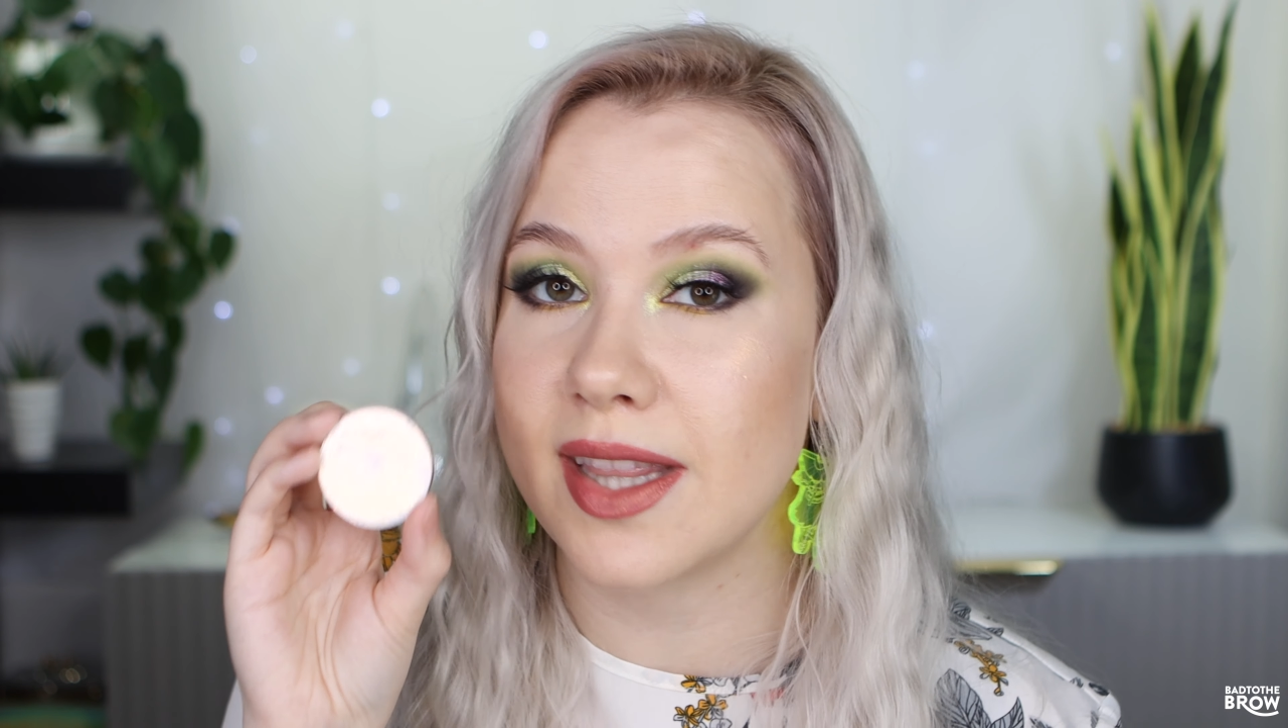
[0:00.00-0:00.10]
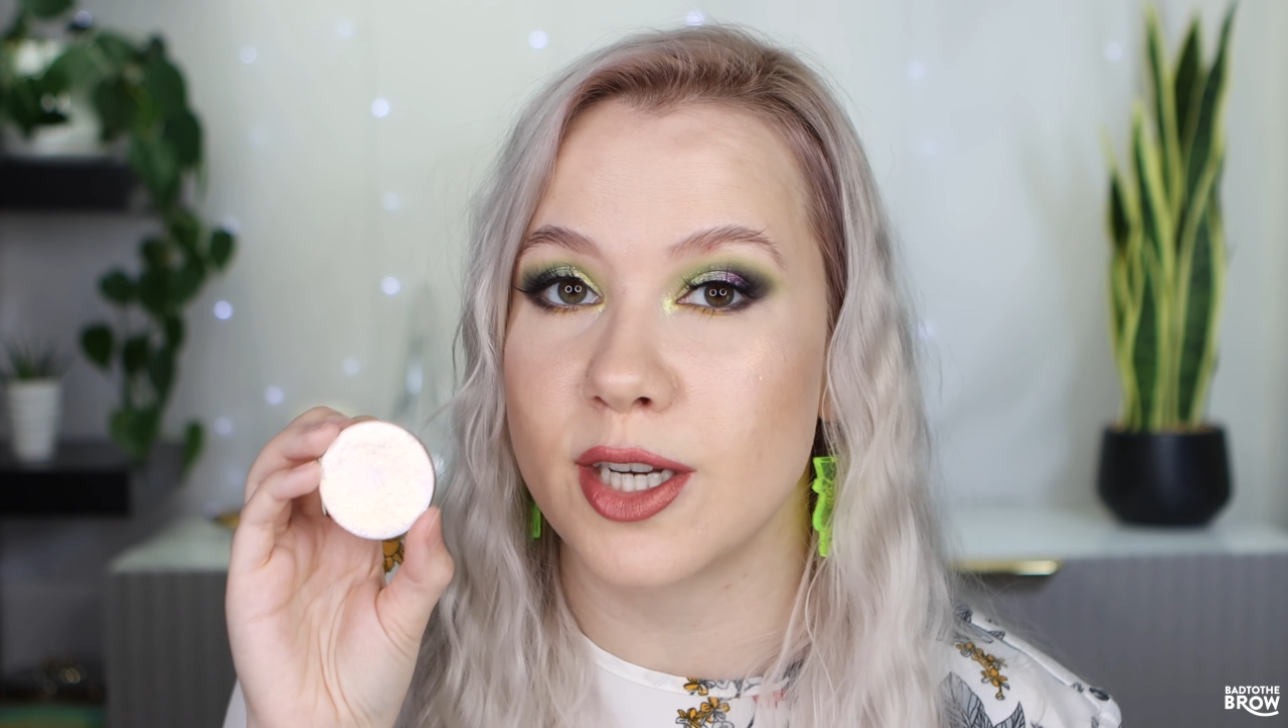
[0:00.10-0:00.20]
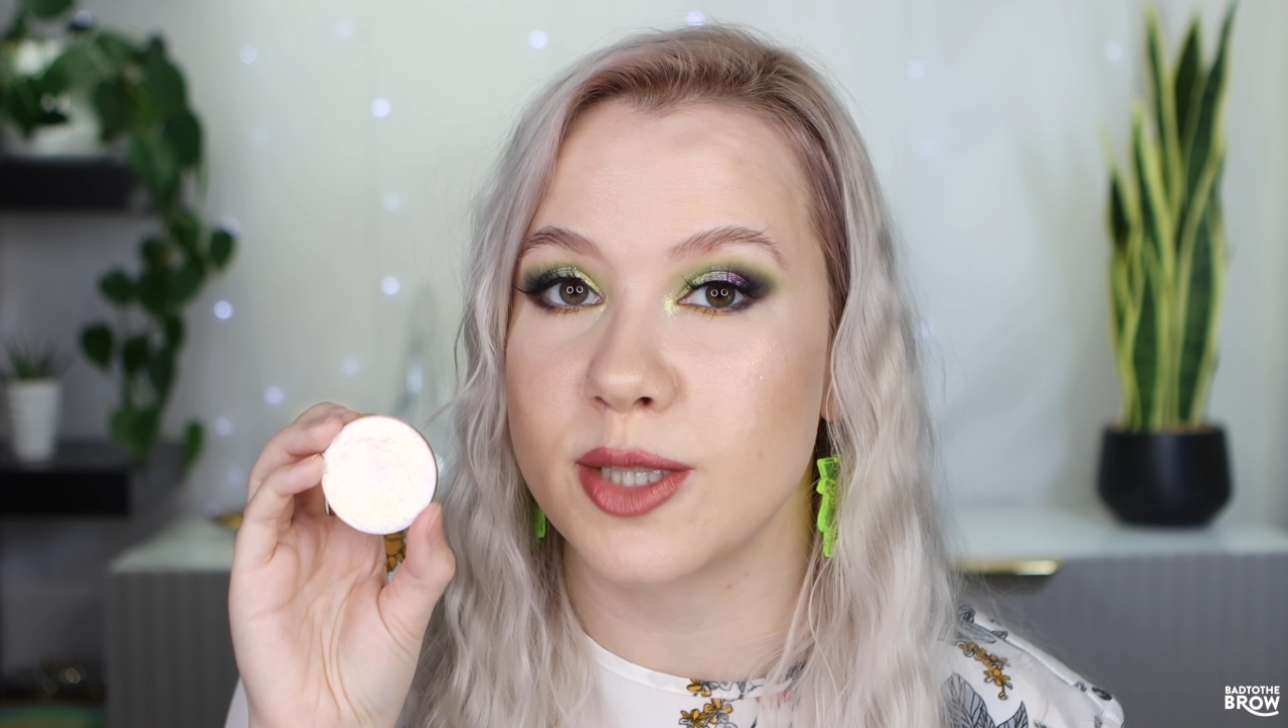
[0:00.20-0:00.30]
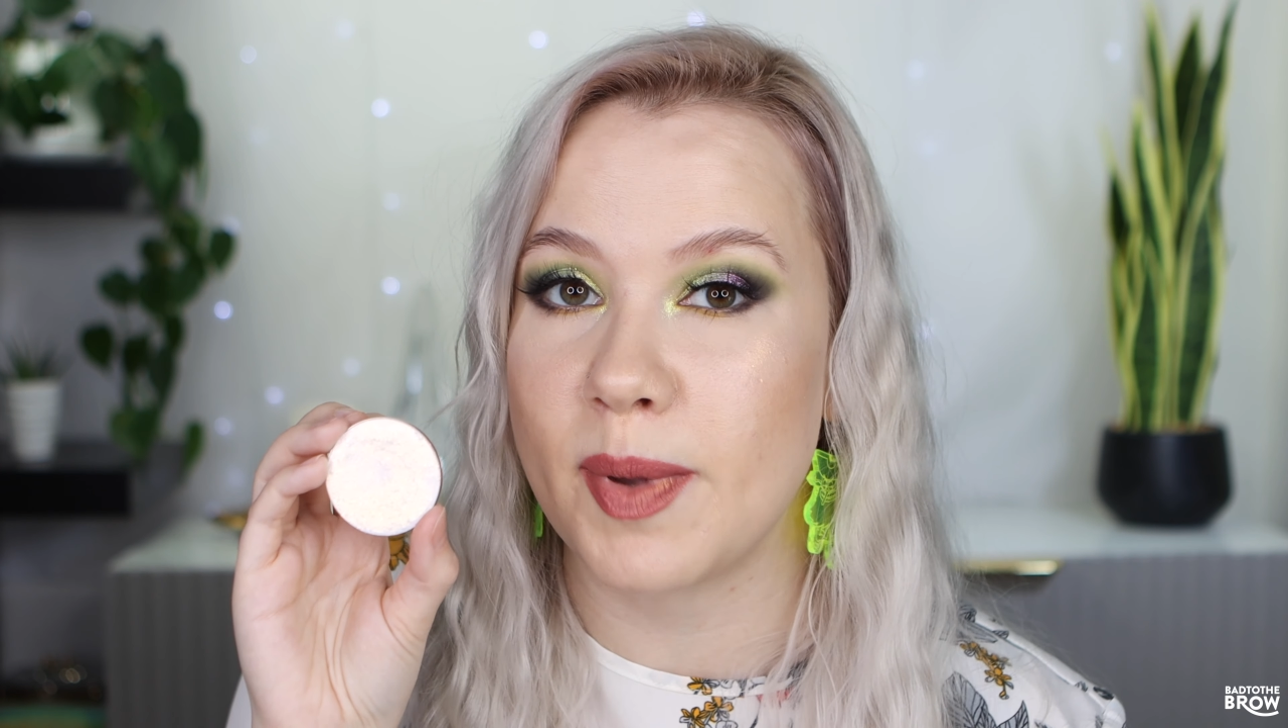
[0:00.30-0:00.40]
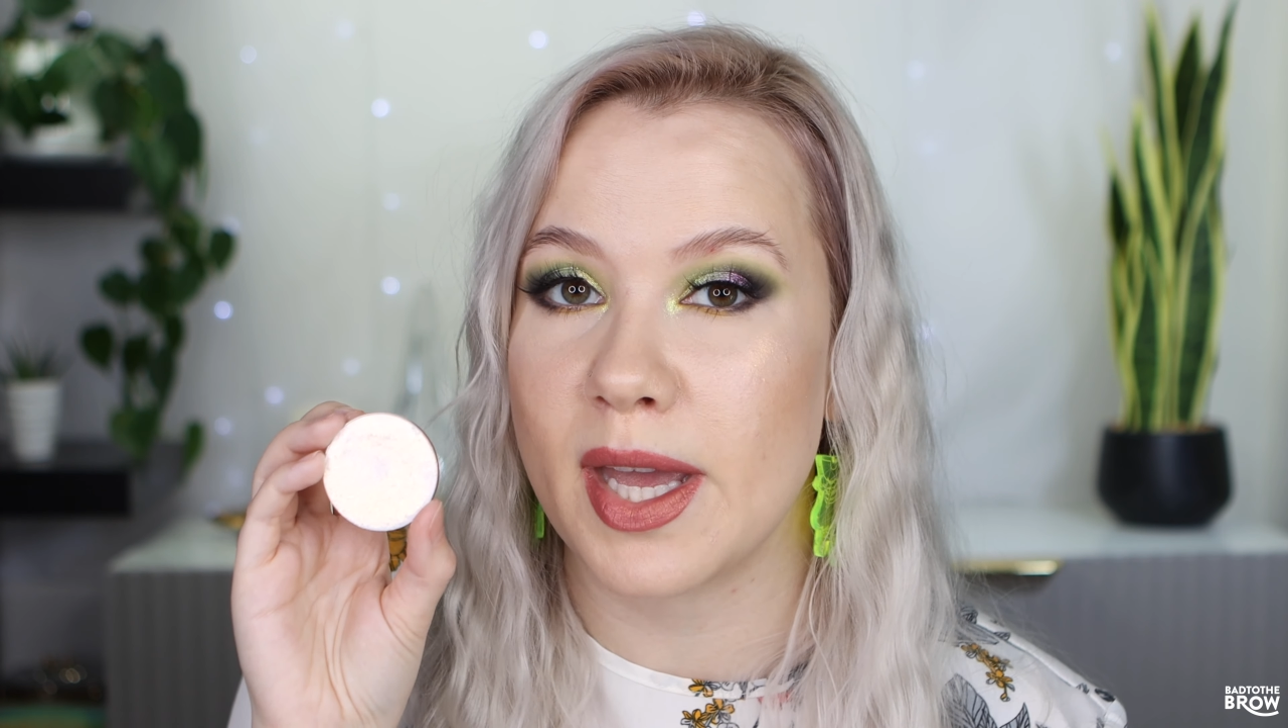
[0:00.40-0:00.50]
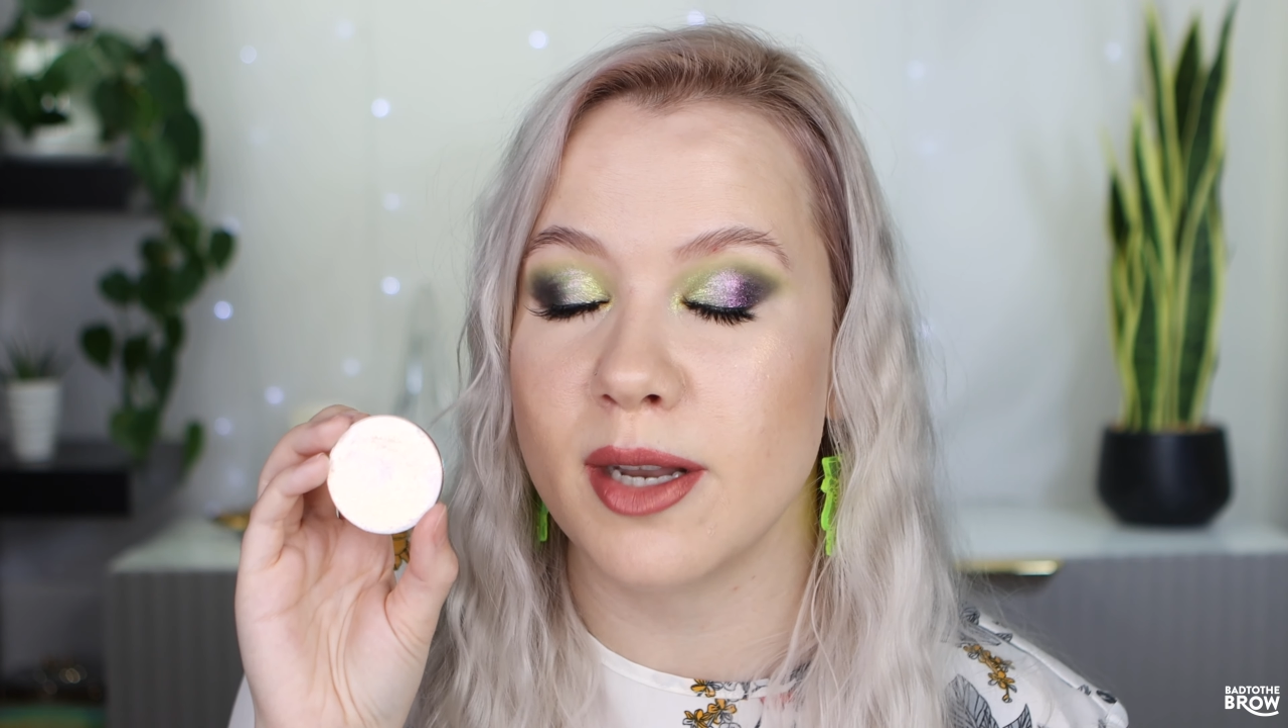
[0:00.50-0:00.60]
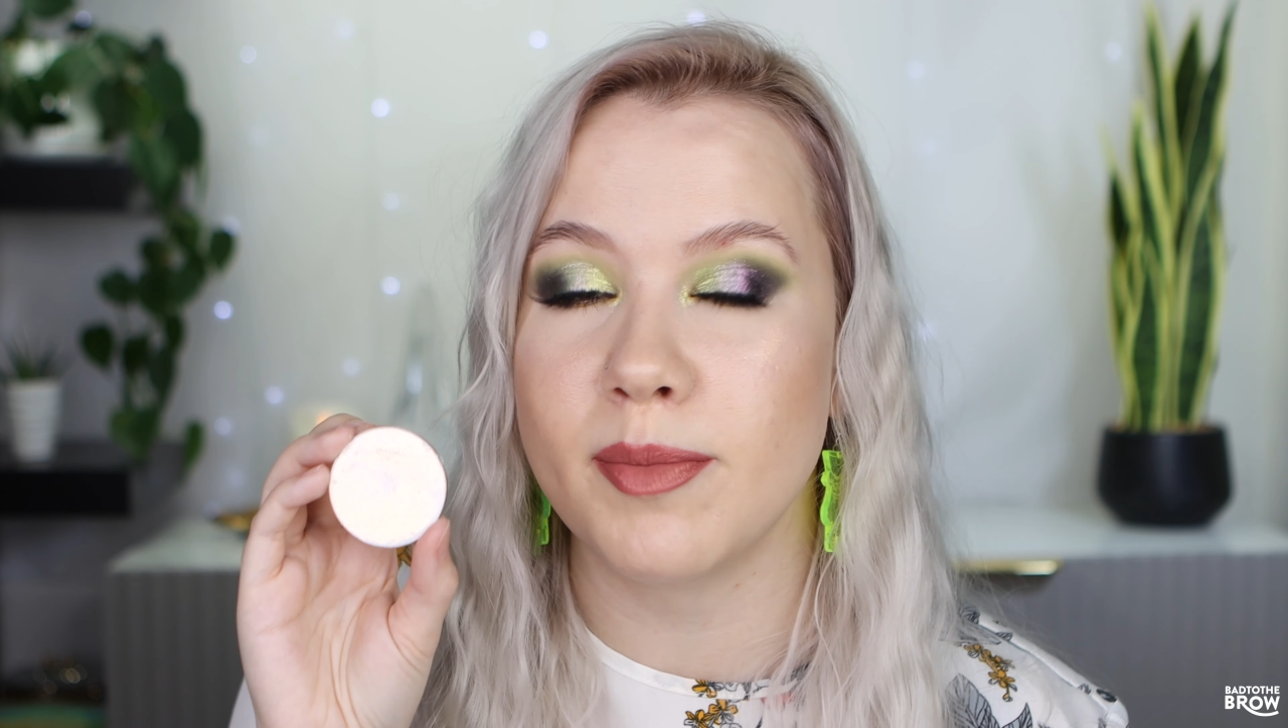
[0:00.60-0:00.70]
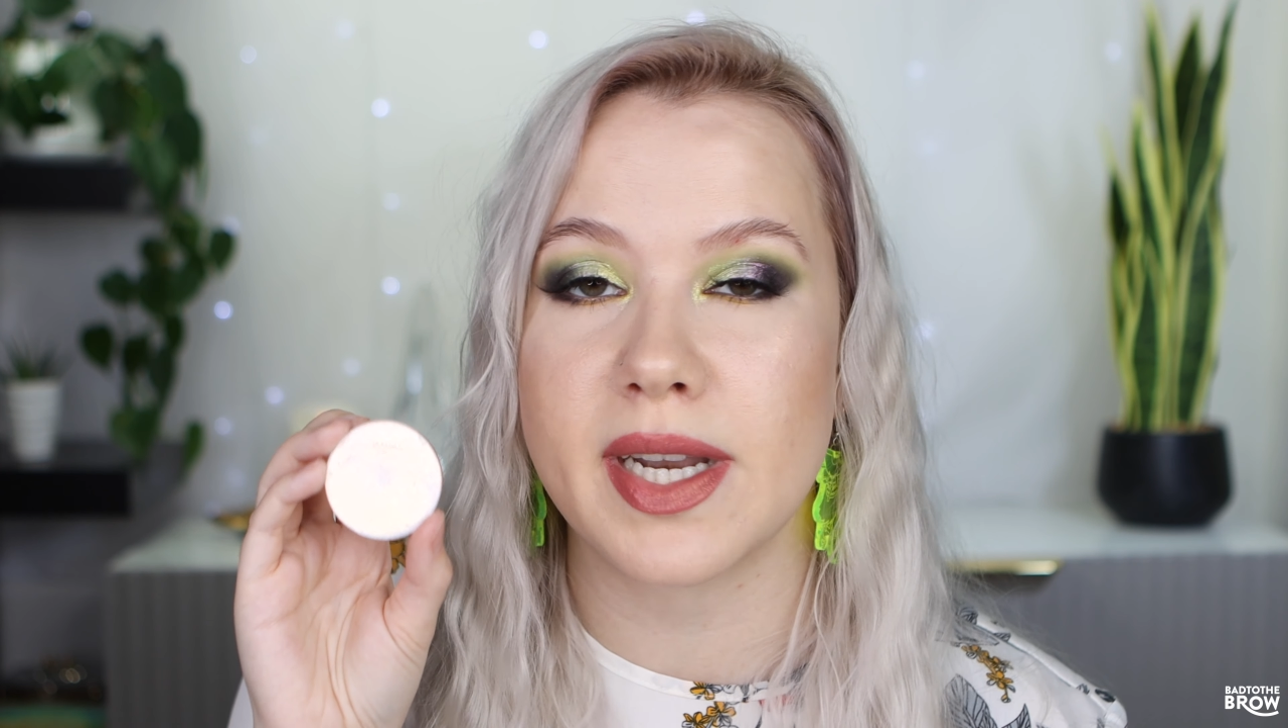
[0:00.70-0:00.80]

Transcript: large pan,